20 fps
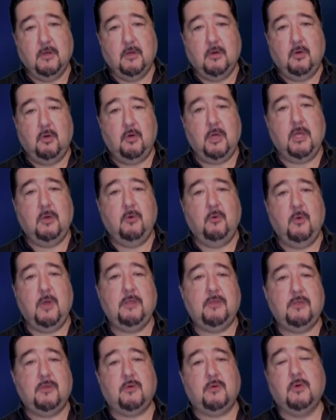who he
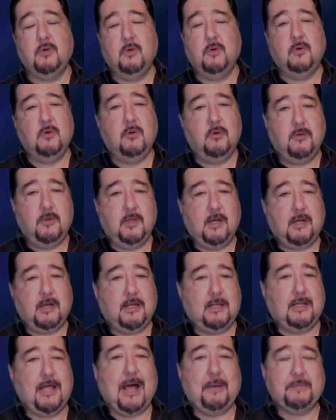went through the
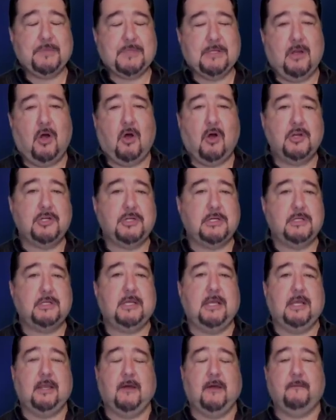collapse in
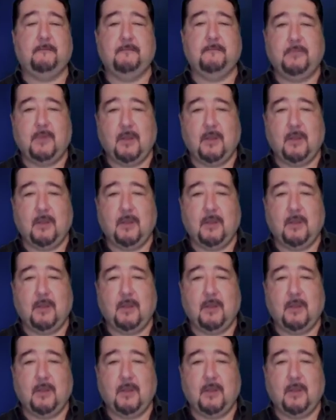Argentina